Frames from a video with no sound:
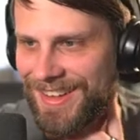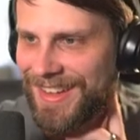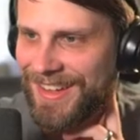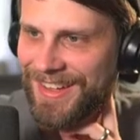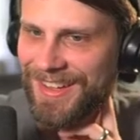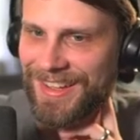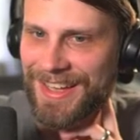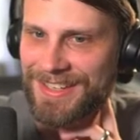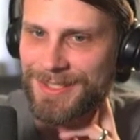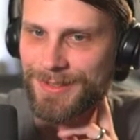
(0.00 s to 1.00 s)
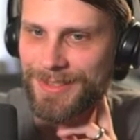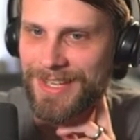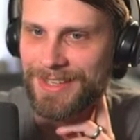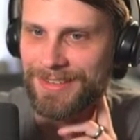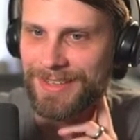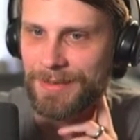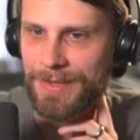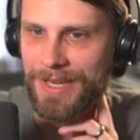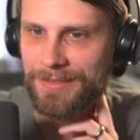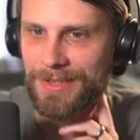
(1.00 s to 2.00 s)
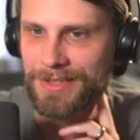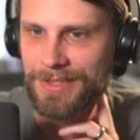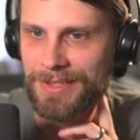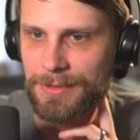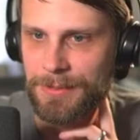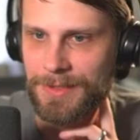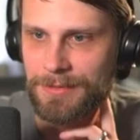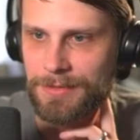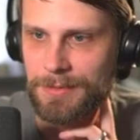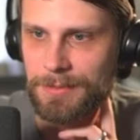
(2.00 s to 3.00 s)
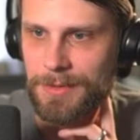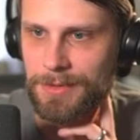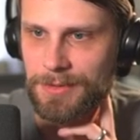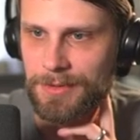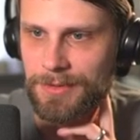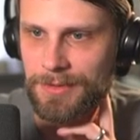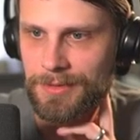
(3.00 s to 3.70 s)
I do like that we have a little bit of removal.